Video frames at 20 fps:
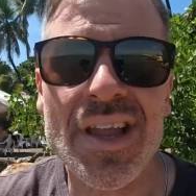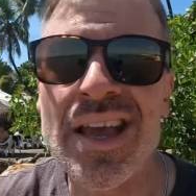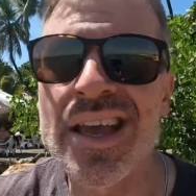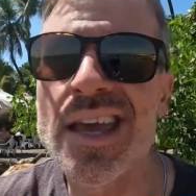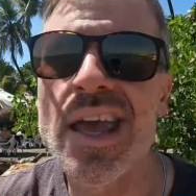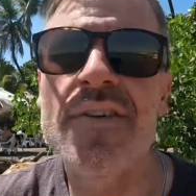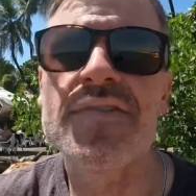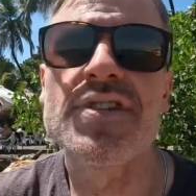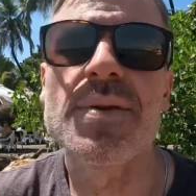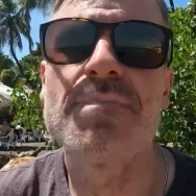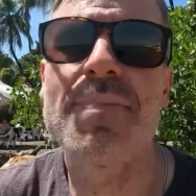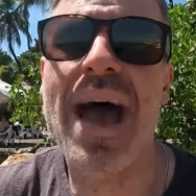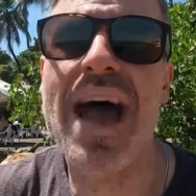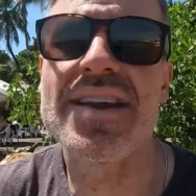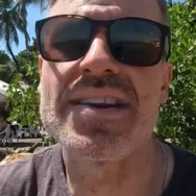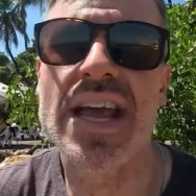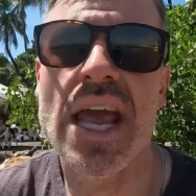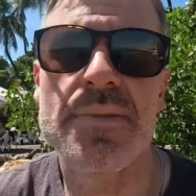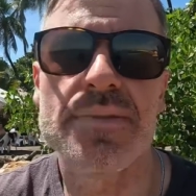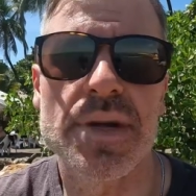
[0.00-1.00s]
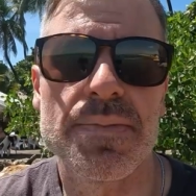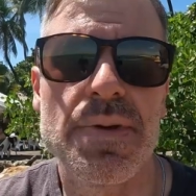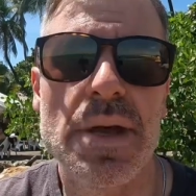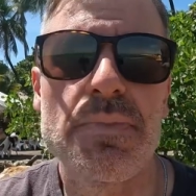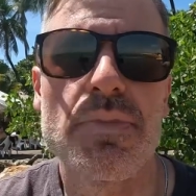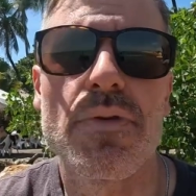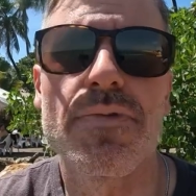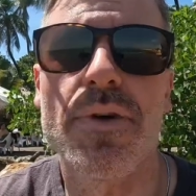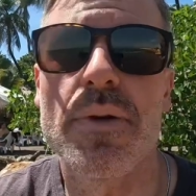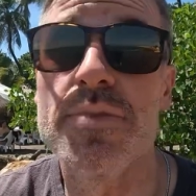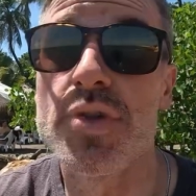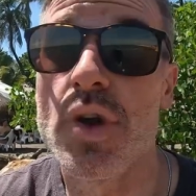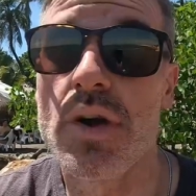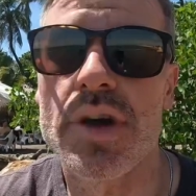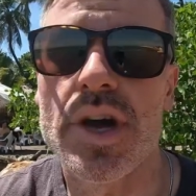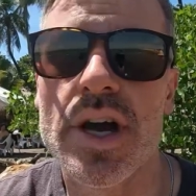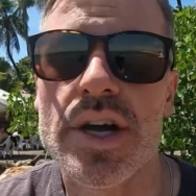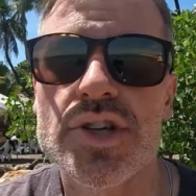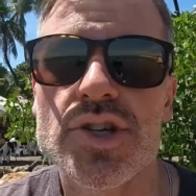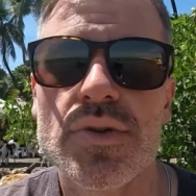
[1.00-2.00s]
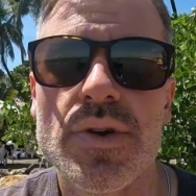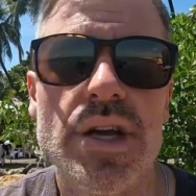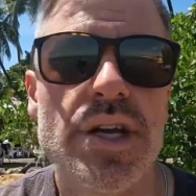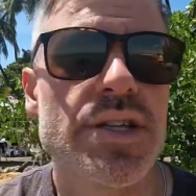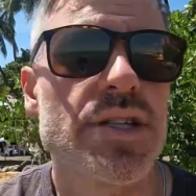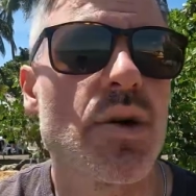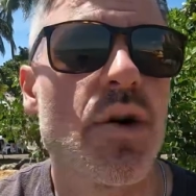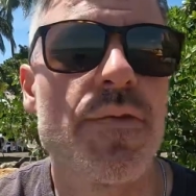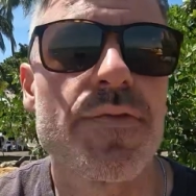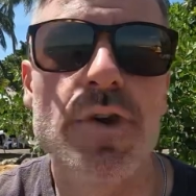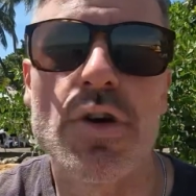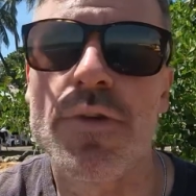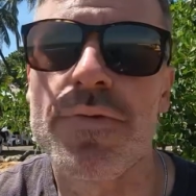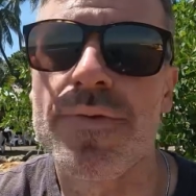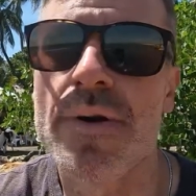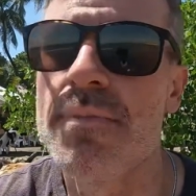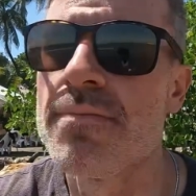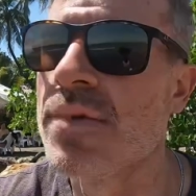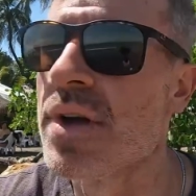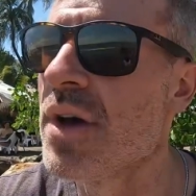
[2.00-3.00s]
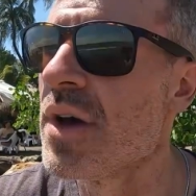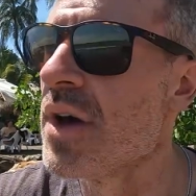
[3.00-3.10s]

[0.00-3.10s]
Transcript: it gives a bad name to people from your country. So if you're from,